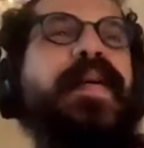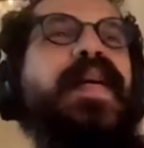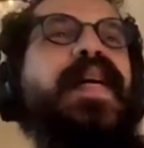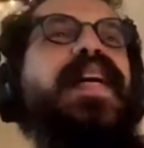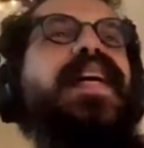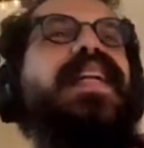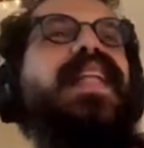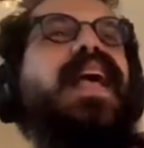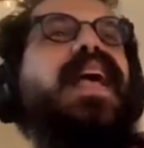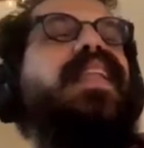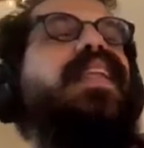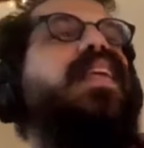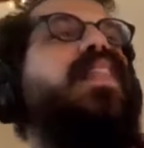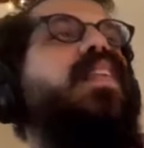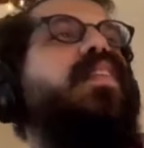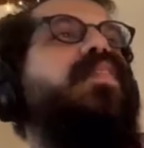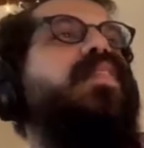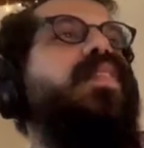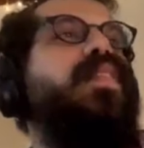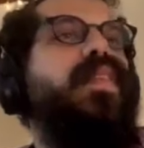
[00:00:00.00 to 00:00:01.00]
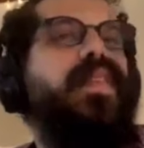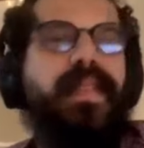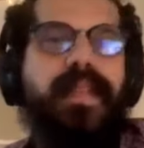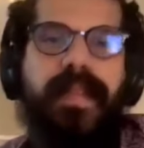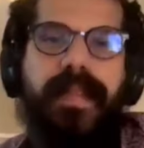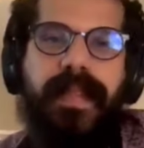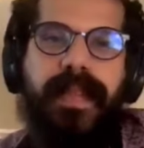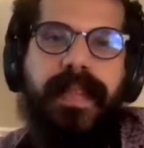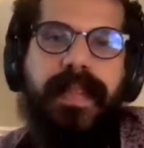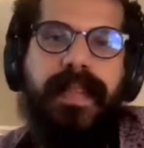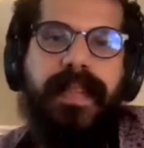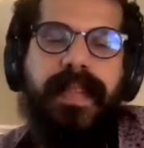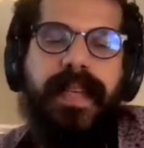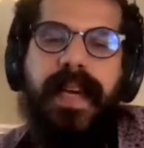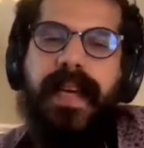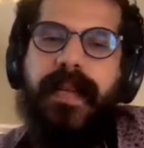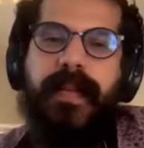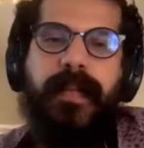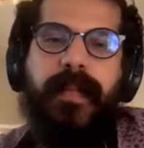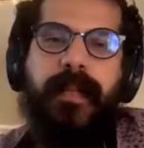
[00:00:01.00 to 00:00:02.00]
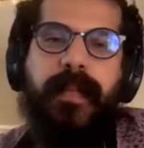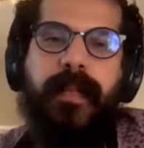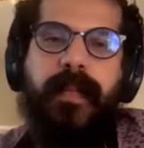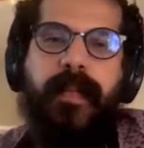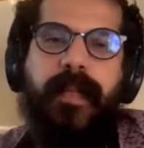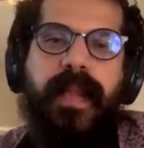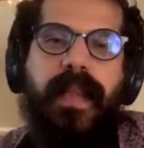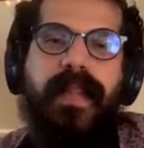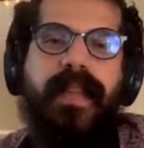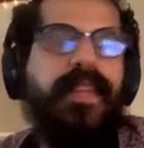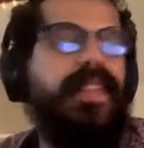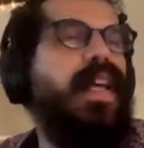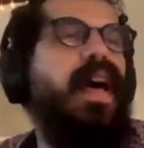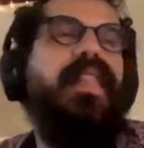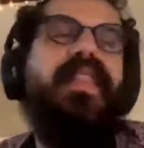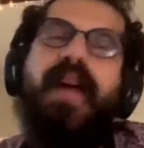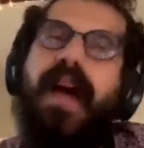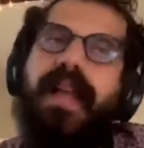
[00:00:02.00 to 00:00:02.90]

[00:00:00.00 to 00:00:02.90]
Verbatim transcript: uh, and in the future, yeah. No, no, There's no, other a